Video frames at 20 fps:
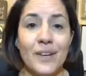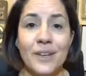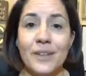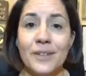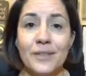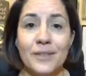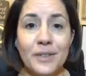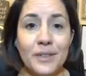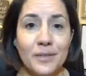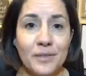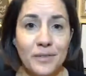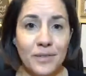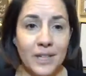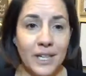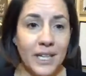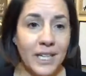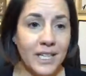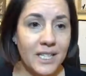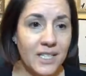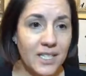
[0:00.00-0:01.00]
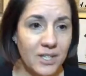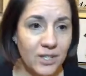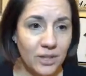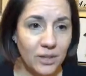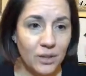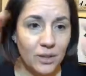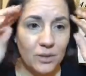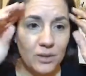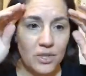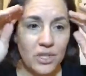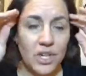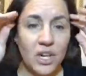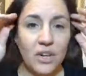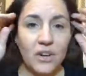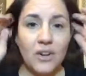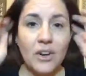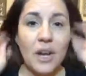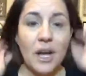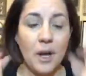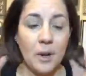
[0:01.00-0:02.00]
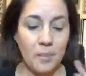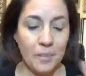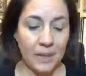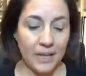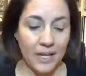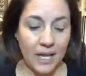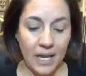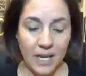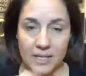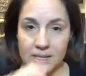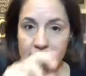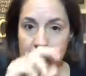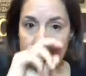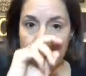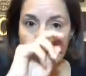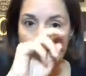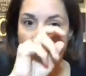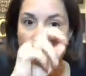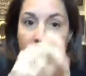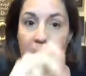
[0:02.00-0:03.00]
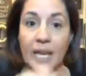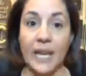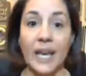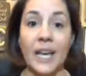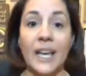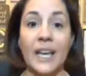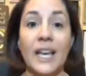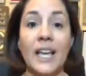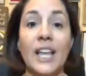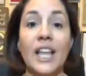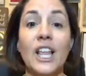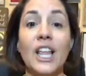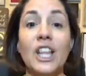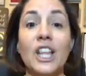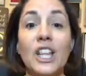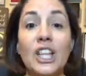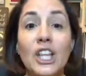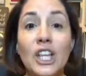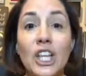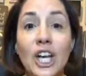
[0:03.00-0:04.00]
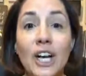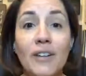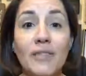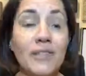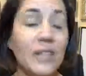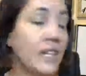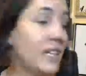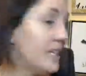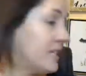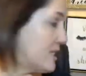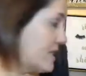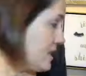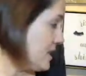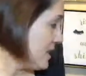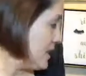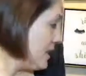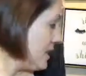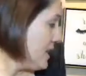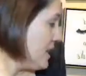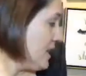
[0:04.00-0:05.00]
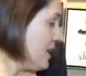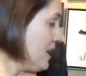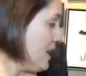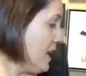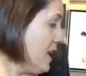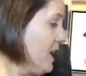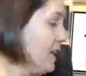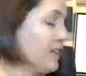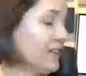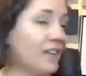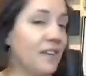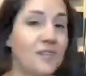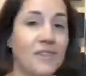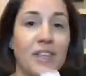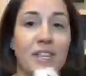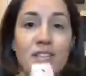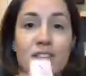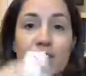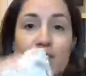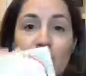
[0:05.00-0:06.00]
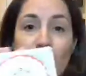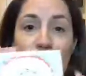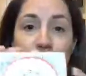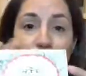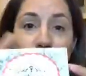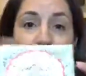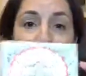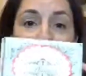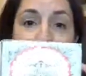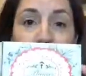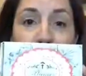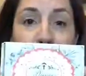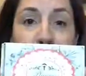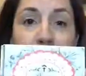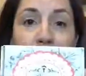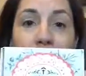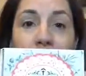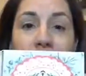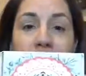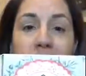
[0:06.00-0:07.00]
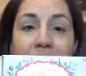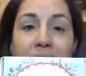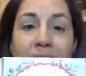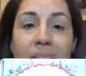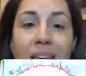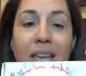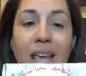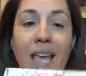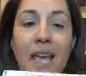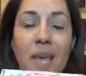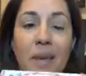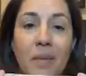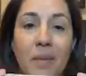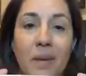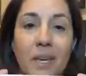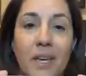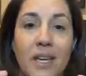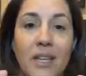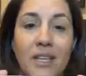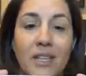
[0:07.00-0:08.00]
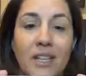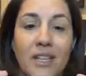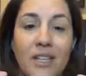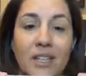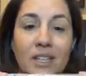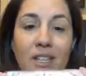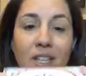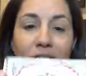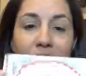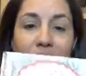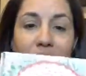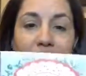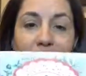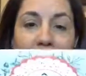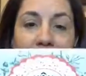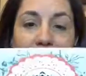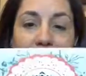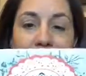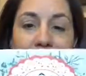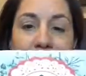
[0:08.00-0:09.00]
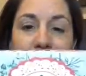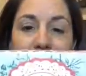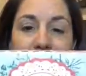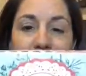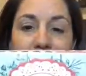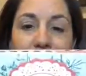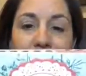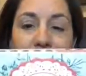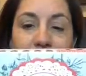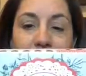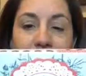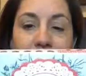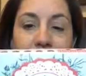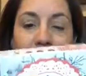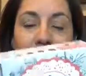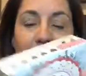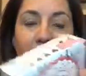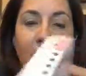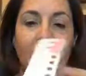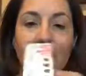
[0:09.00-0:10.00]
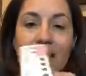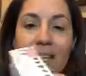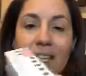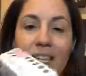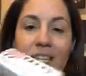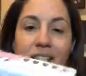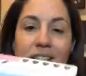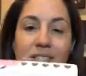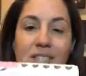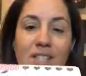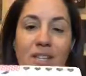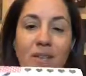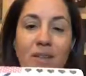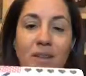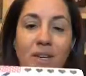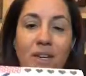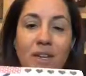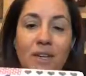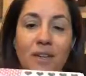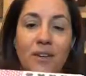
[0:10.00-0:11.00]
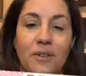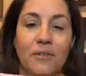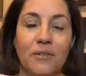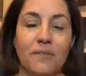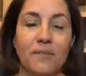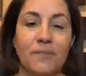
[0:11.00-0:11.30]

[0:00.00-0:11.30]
Feel free to check her out. But yeah, I love it. I love the adorable little box that it came in. Look at that. It's so cute.